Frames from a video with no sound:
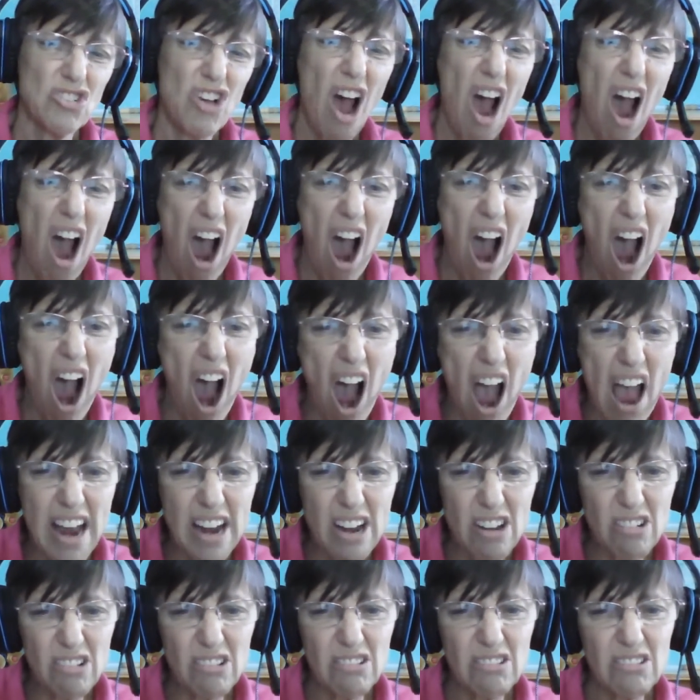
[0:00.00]

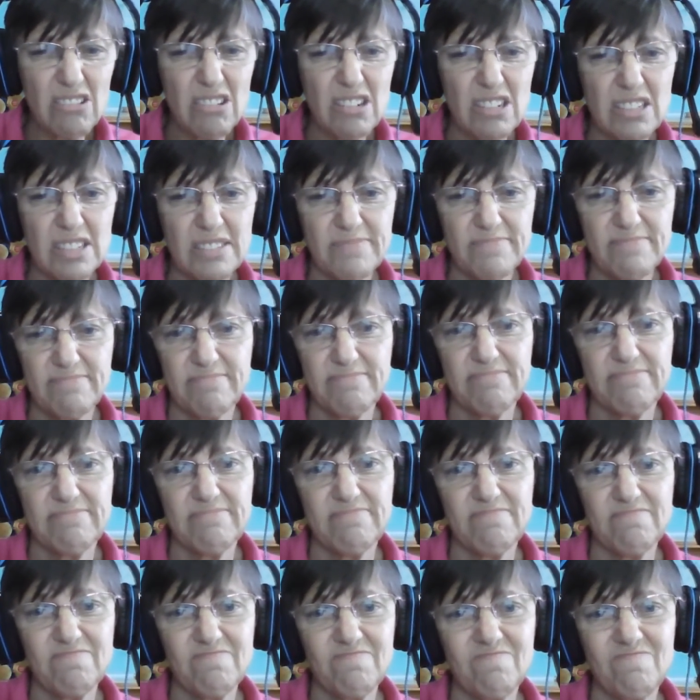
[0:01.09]
tired.
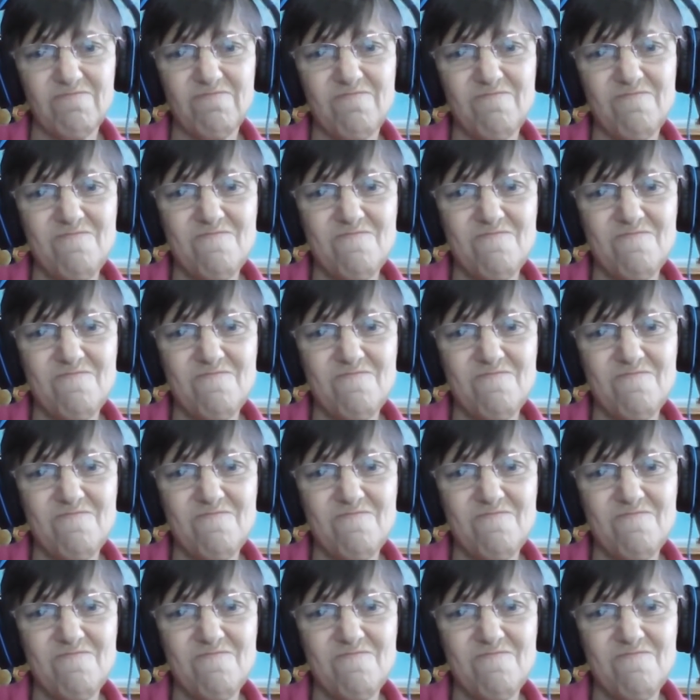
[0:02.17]
Mm-hmm.